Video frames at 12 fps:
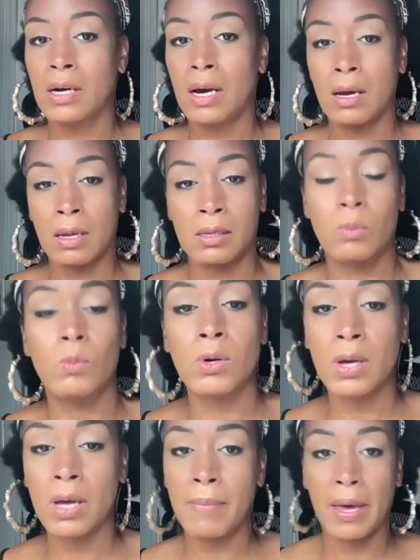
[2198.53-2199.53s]
Ogden will
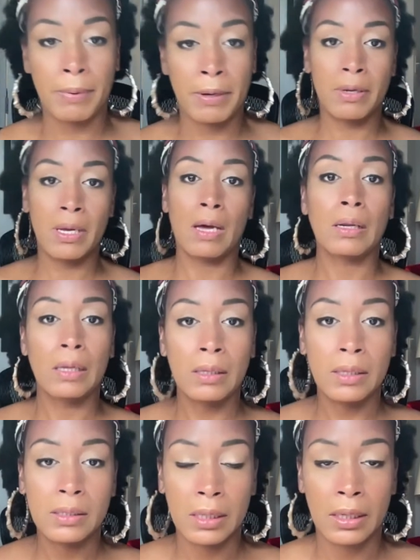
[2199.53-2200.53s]
come back
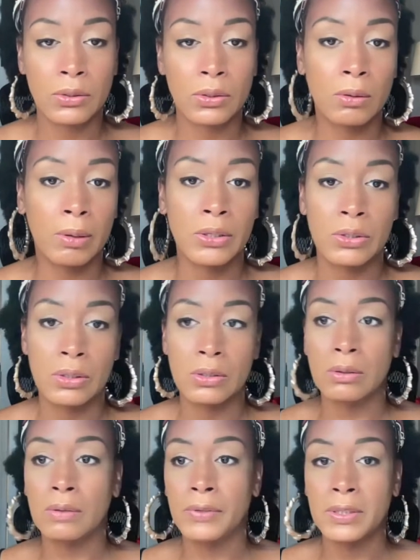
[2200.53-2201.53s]
periodically to answer questions,
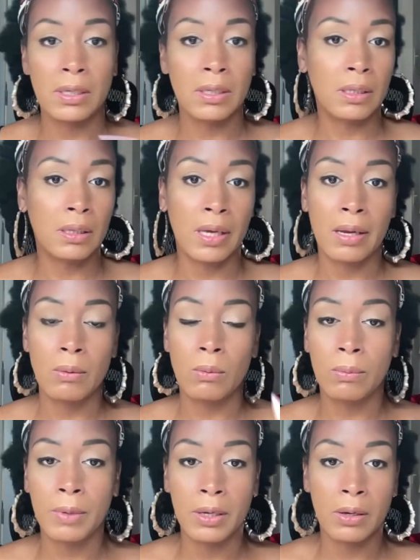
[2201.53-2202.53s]
or if there's anything that
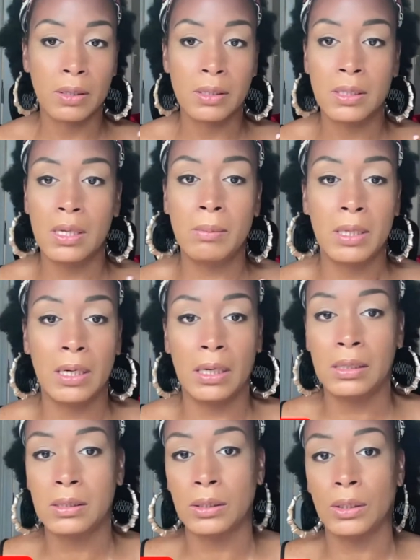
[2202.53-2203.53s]
we on the team can
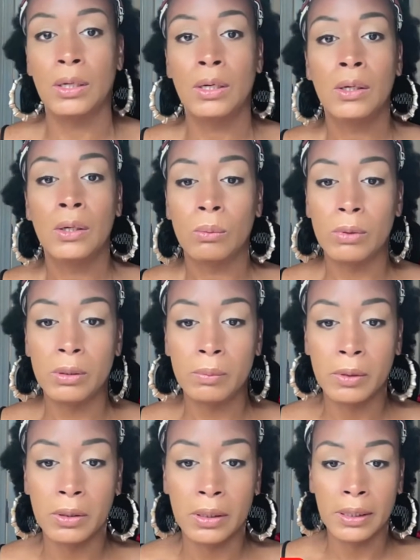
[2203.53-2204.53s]
answer, we will